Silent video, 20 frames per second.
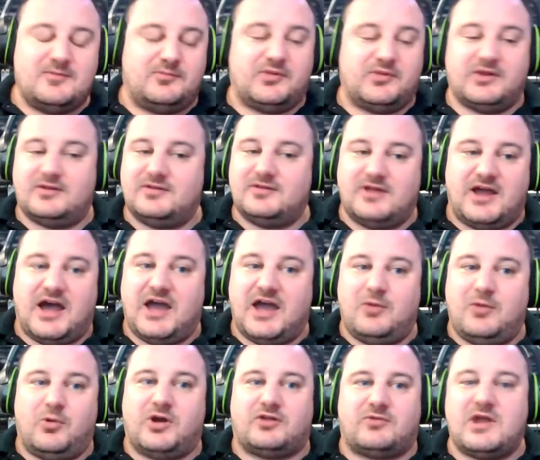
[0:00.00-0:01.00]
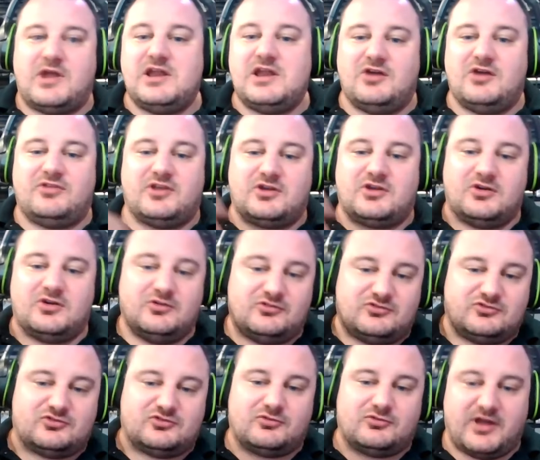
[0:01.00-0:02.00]
But I want a radio that
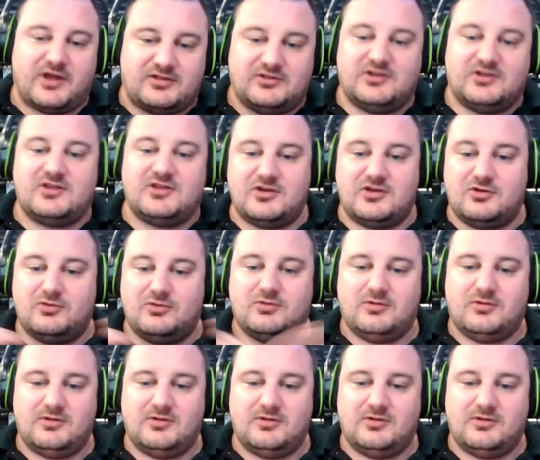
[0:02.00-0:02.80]
goes directly to you.